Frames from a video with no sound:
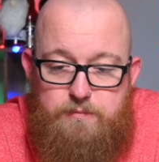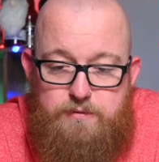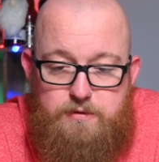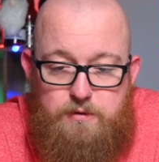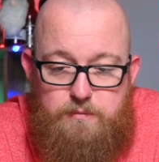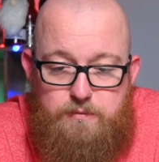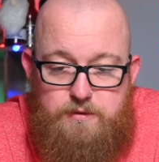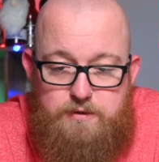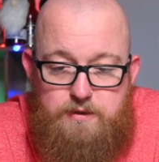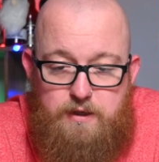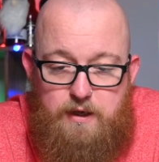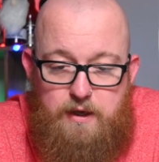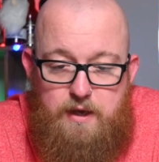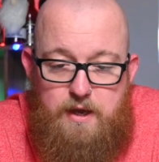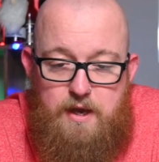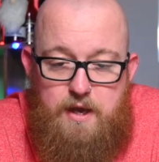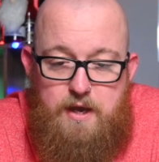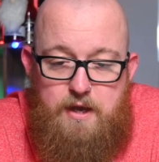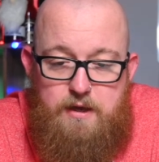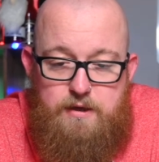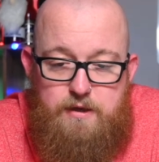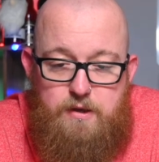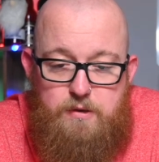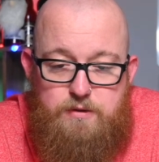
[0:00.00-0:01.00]
Somerset,
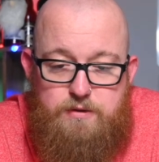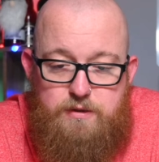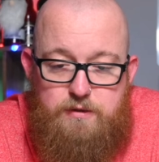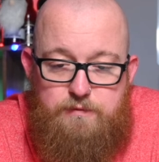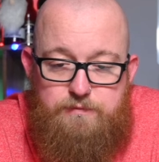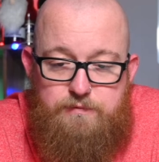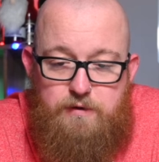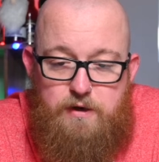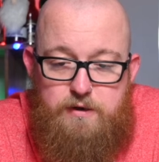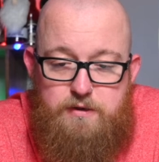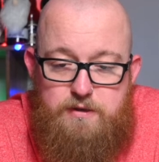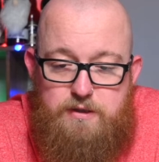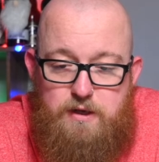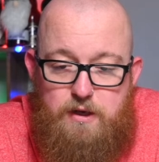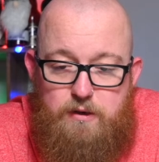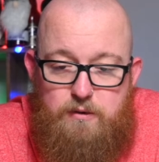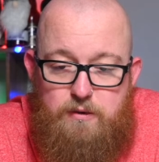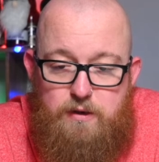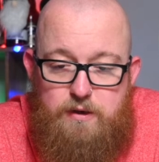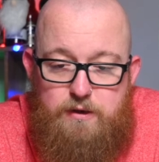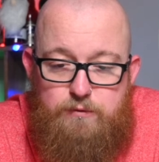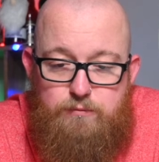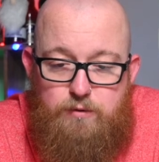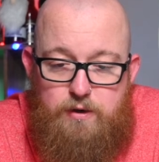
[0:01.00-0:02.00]
using the finest
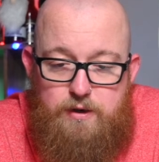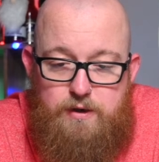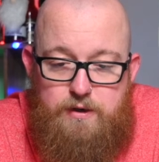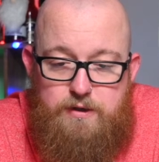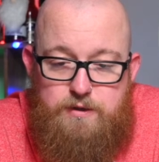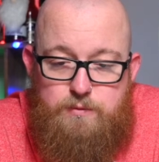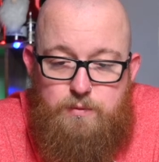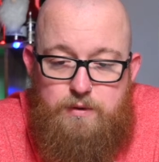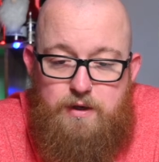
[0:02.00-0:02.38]
local ingredients.